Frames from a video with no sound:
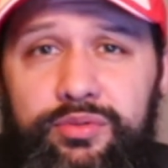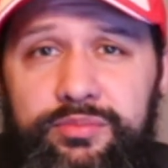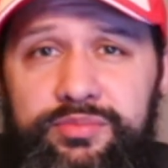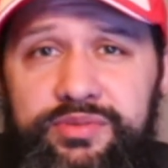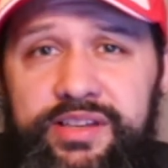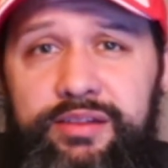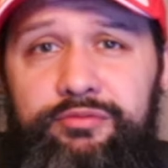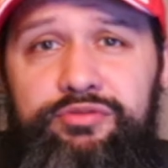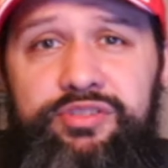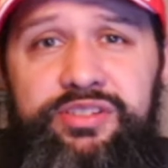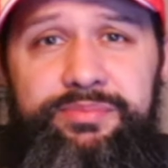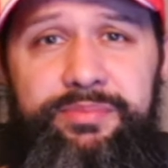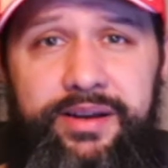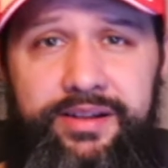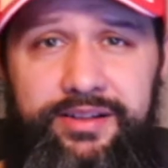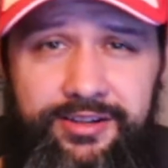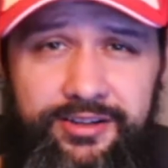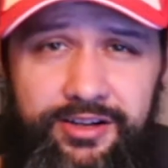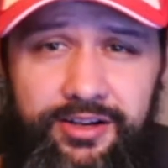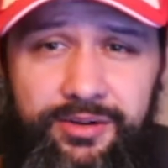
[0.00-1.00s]
I'm saying
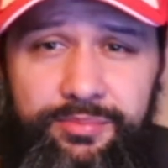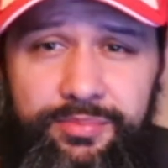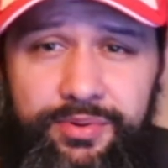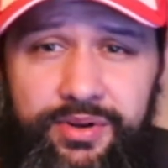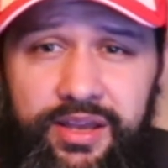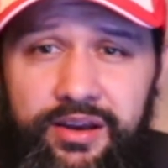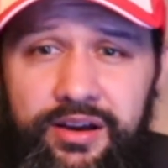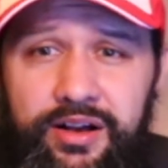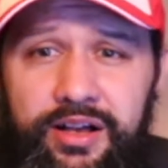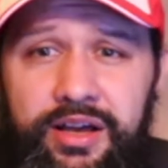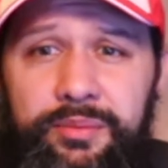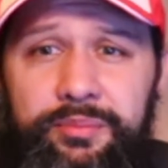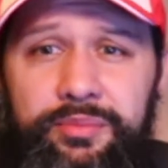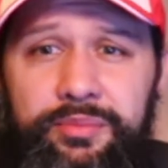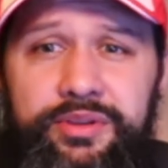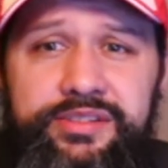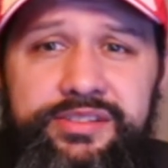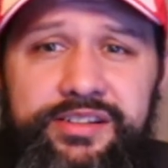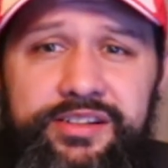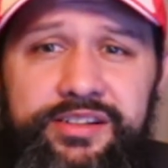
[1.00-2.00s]
respect the company. It
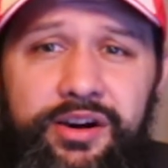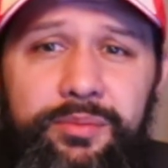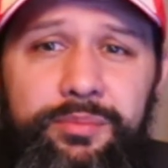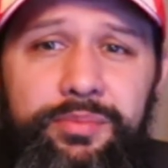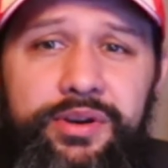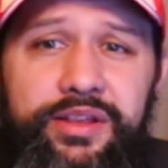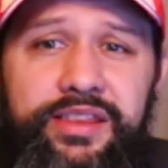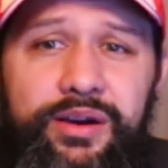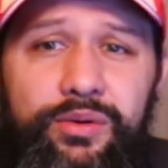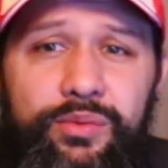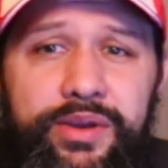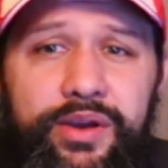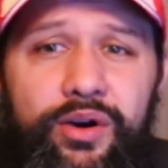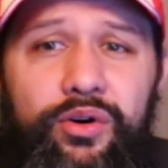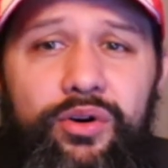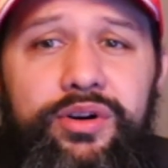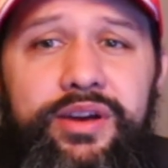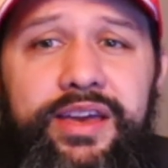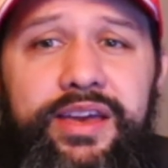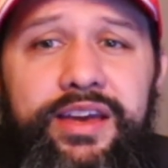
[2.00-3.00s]
is a company that we
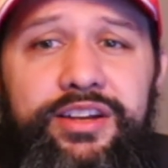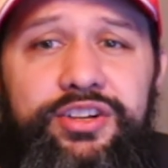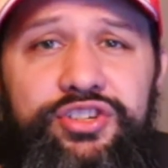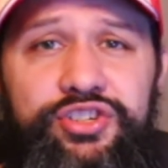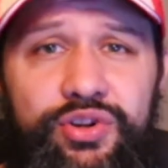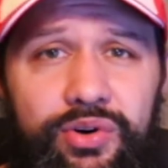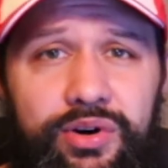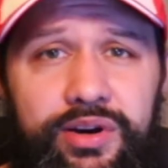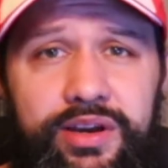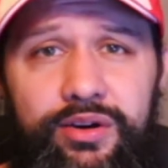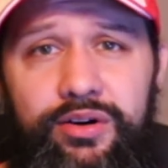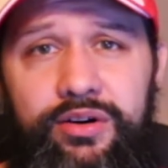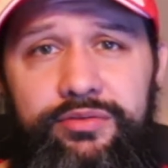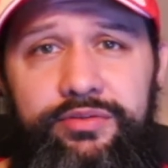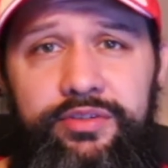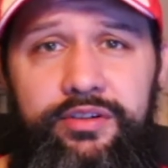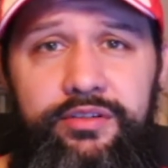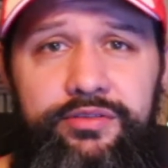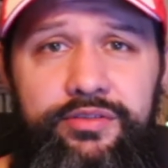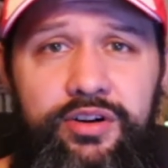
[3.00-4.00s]
all get joy off
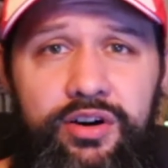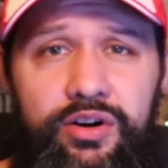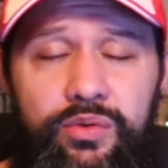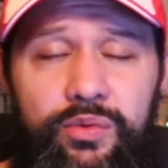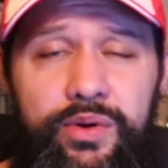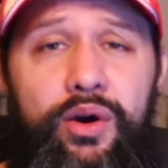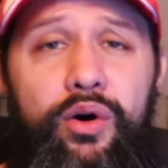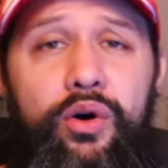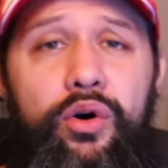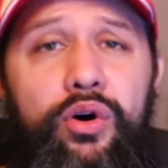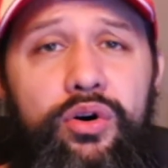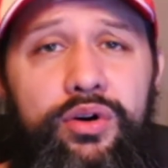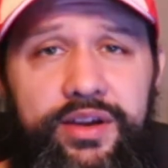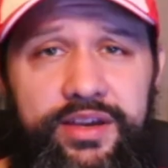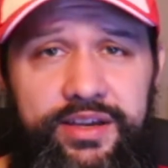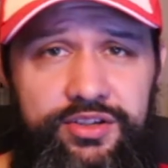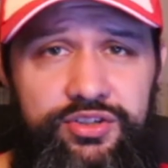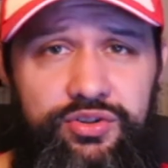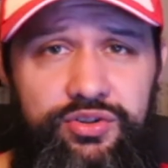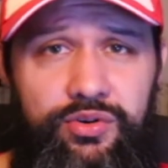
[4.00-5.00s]
of. We all
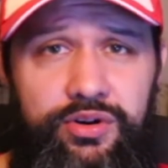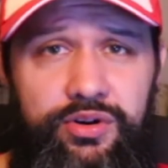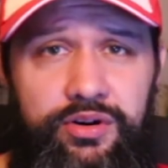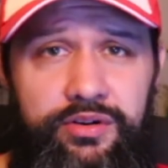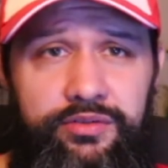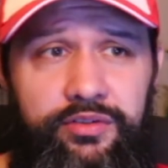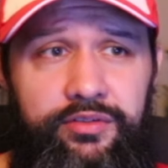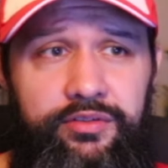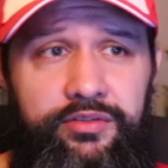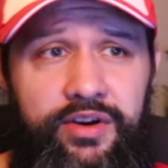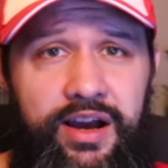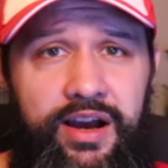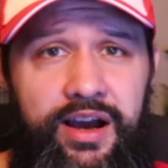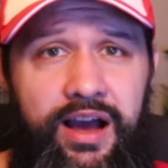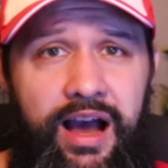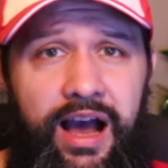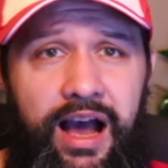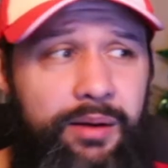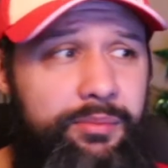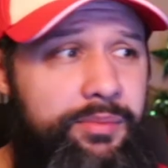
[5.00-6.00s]
get joy off of.
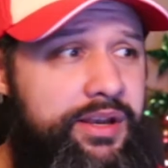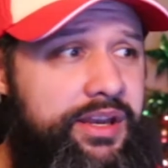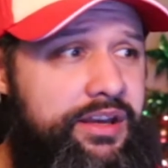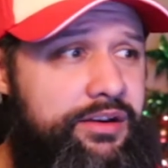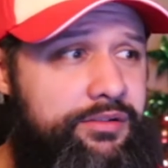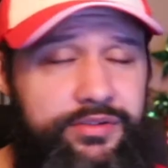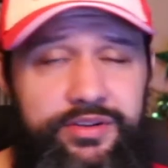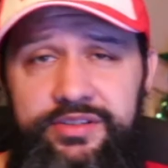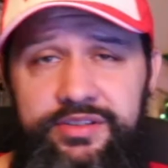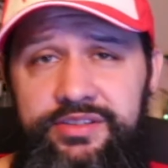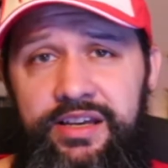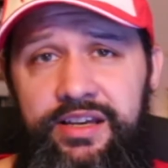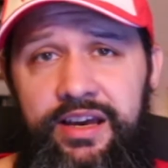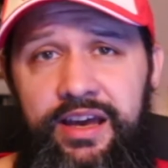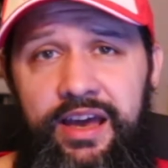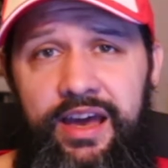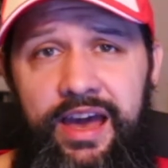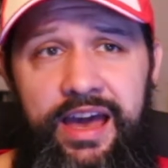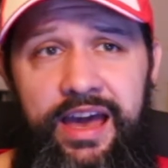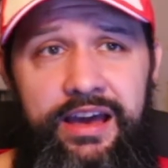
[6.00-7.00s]
How many of us
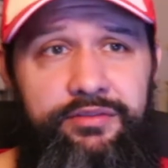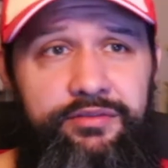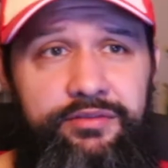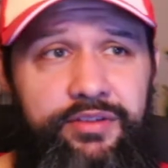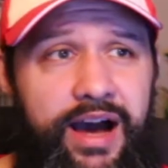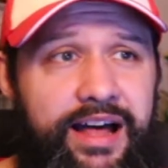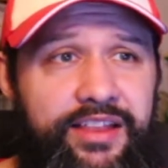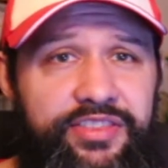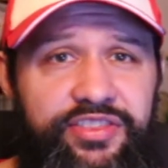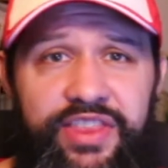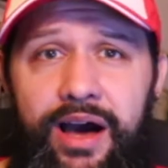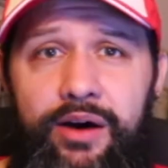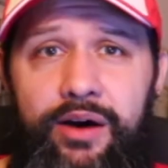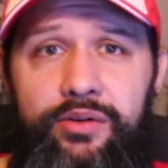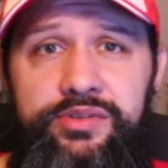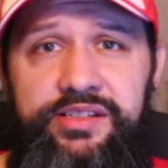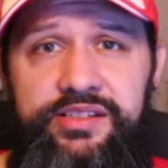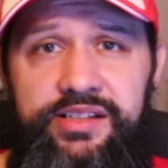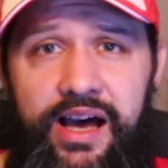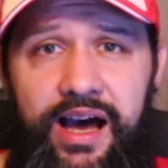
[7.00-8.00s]
have
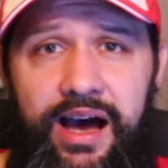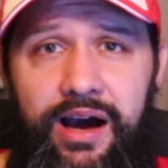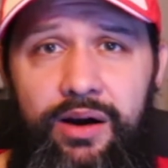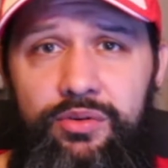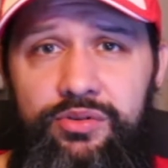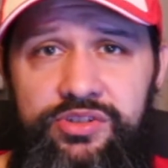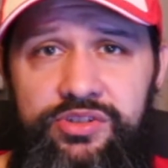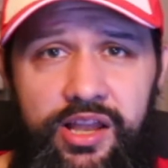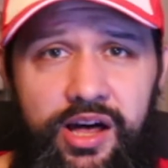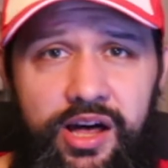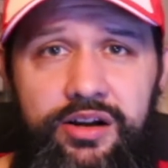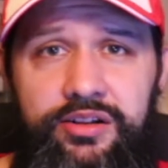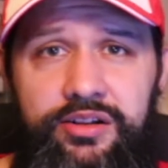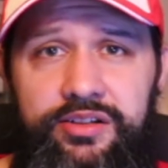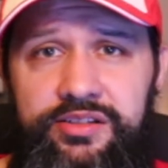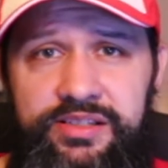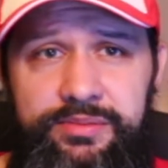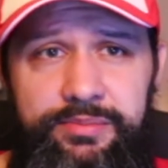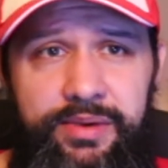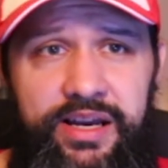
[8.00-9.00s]
thousands of hours logged
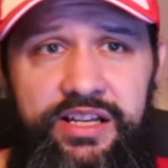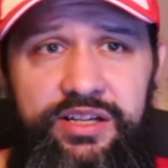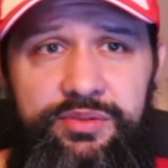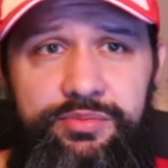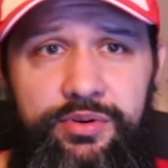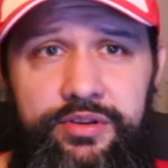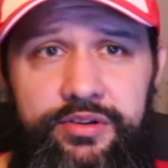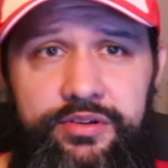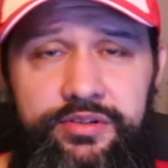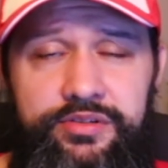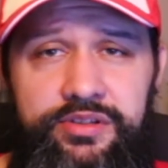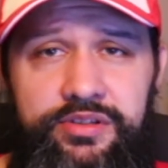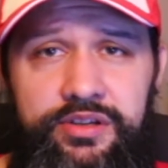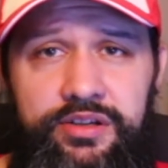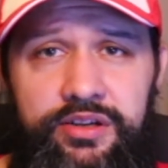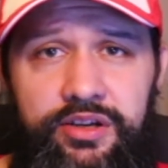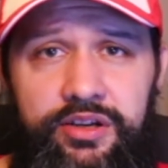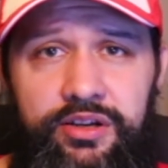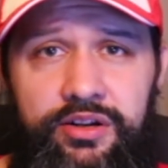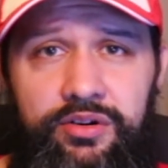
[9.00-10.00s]
in Smash Brothers?
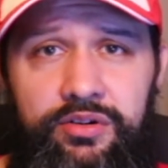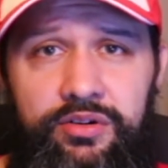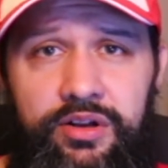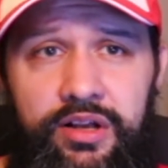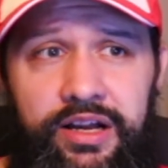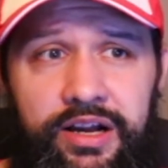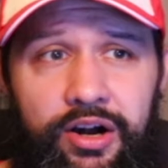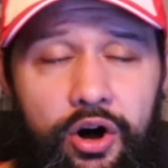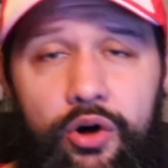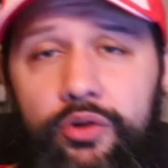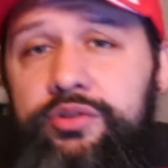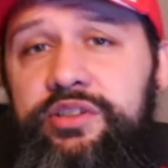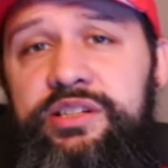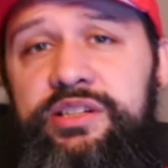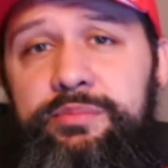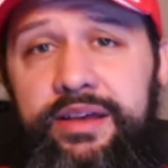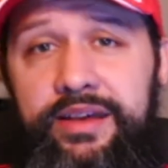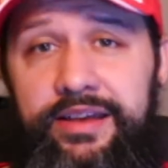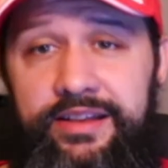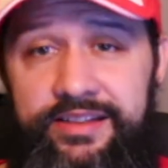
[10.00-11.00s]
You know,
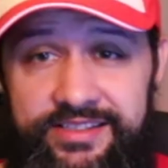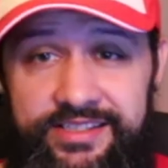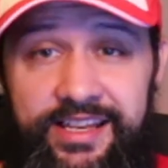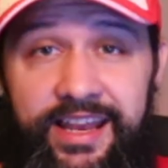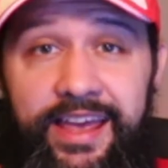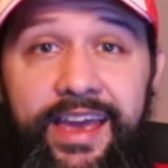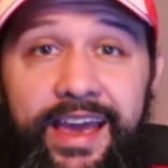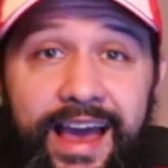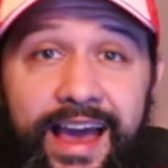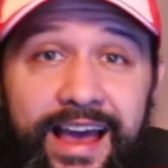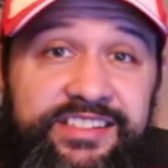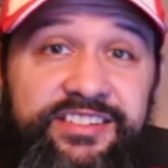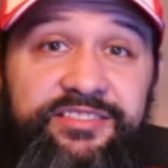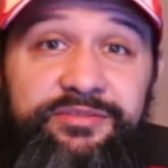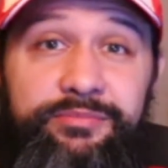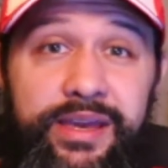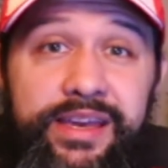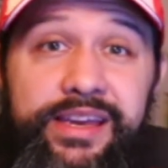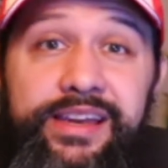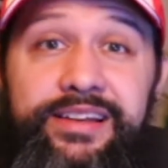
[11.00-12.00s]
Ultimate today, as of
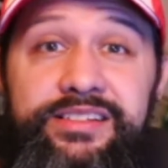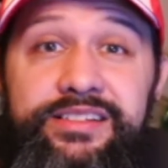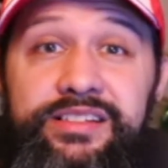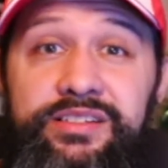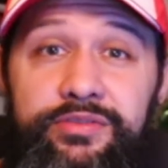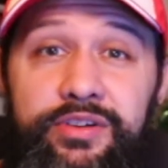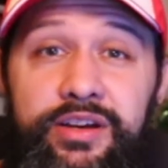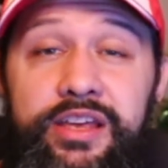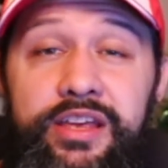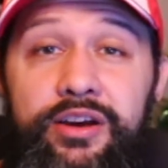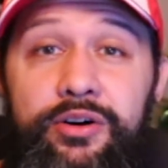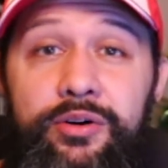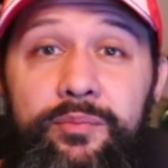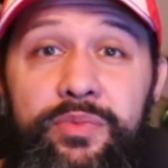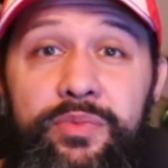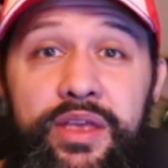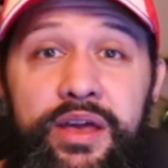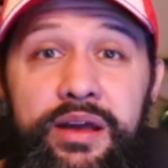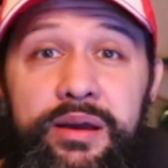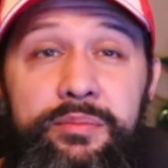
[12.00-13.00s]
making this video,
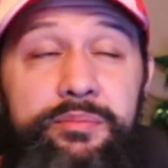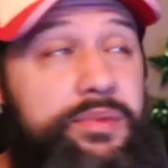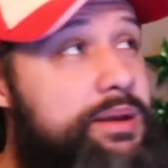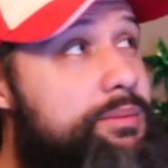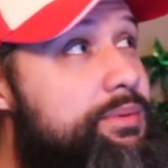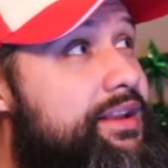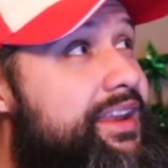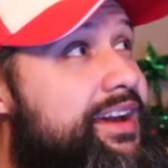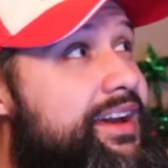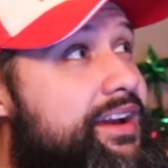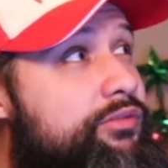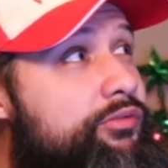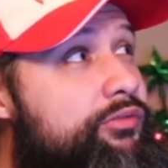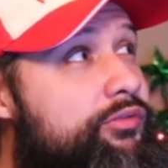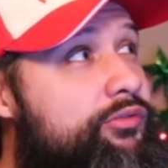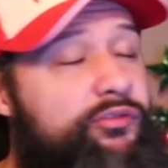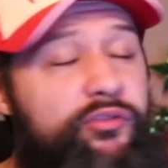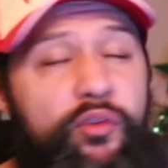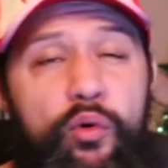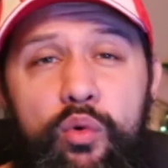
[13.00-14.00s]
maybe like
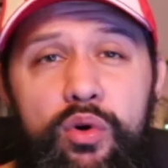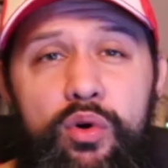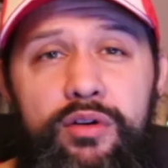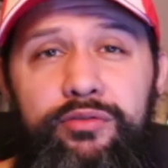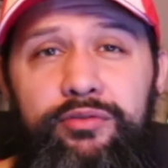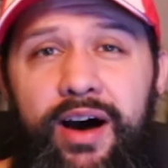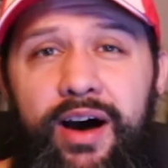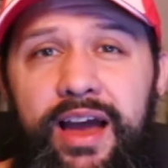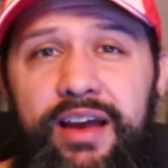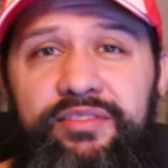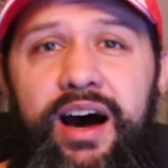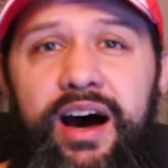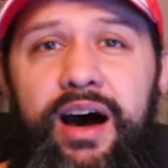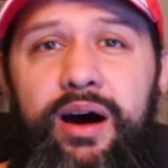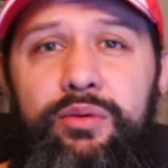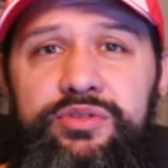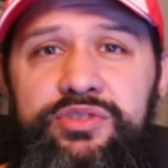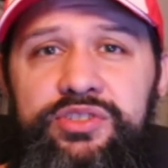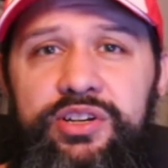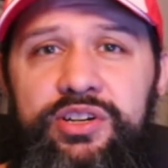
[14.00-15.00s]
4 or 5
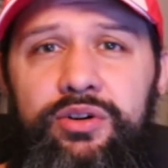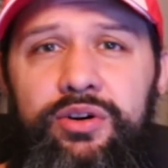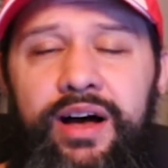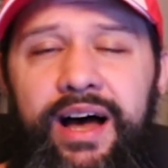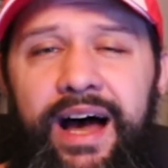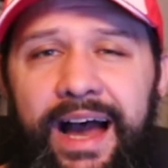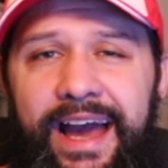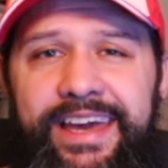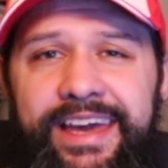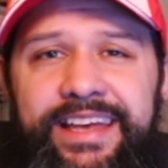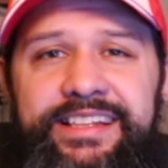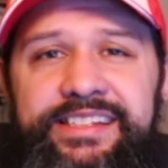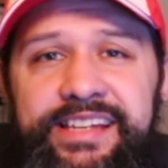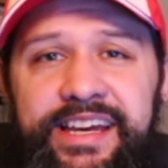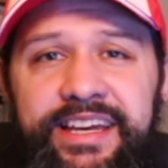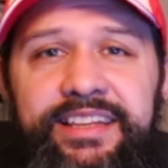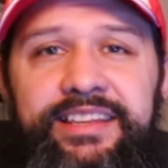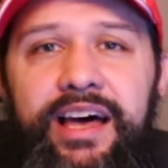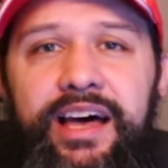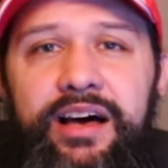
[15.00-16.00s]
hours ago, I hit
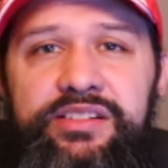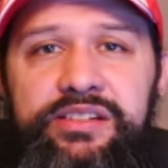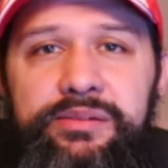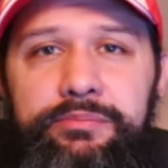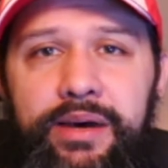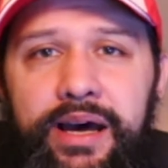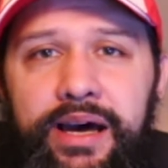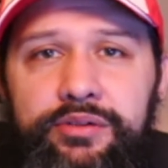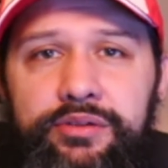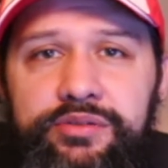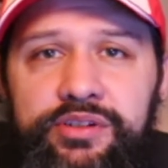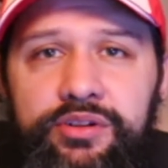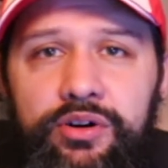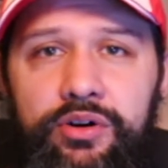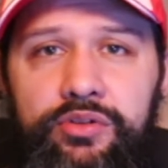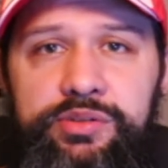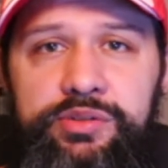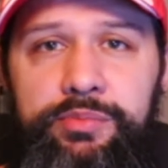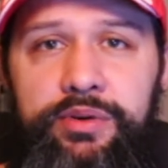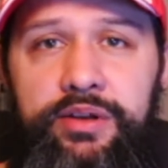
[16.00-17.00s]
10,000 battles in
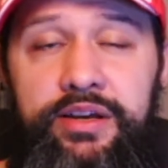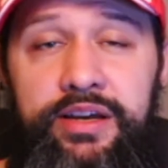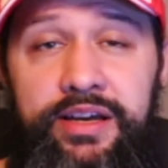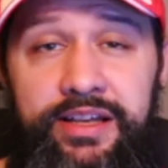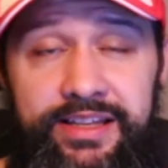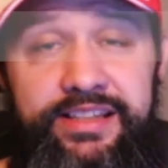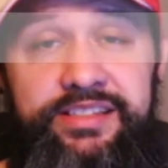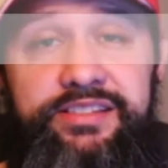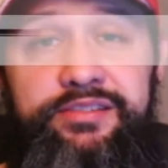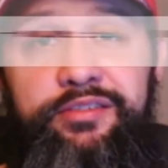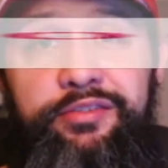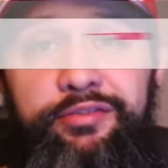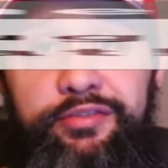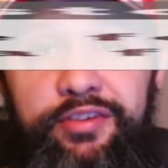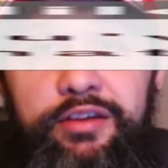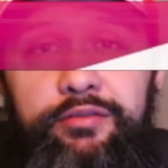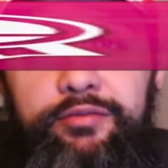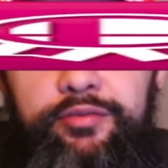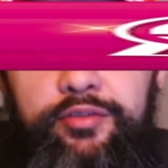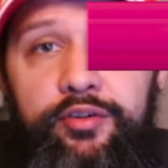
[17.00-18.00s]
Ultimate. That is a
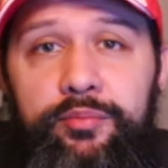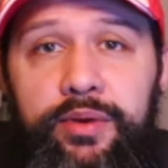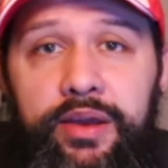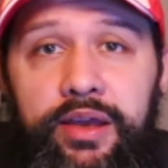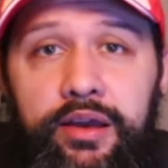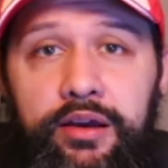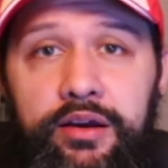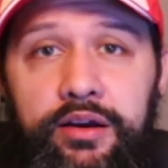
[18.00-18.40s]
feat for me.